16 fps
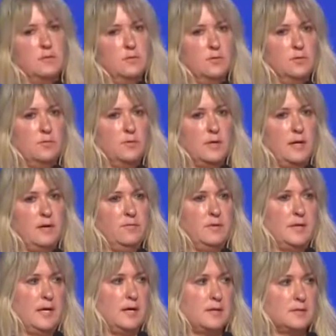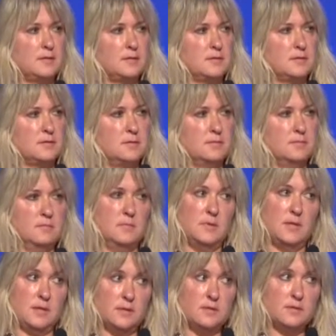or you don't have the access.
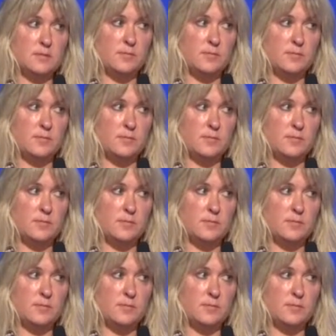That is a